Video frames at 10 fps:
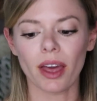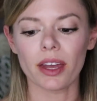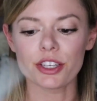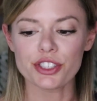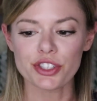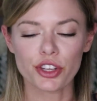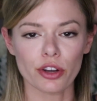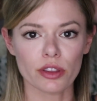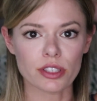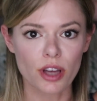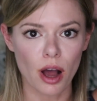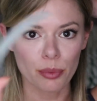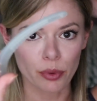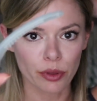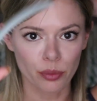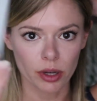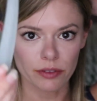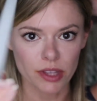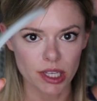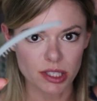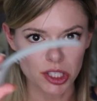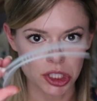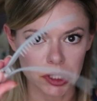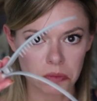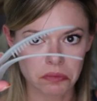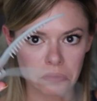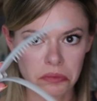And I just secure the top with one of these little